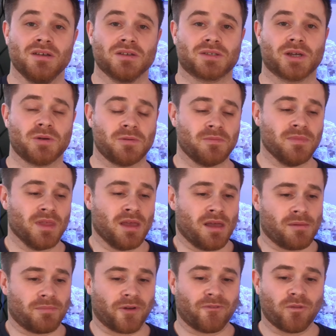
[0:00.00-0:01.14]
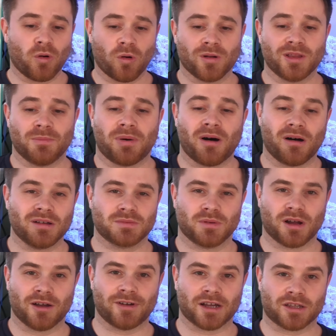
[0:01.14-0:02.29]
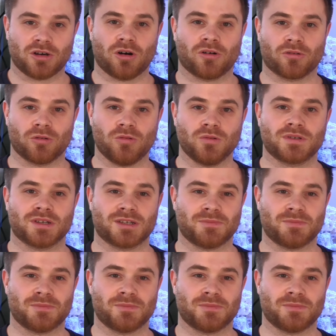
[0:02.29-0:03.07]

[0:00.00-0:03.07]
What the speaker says: So before, in the past, when I've had corals,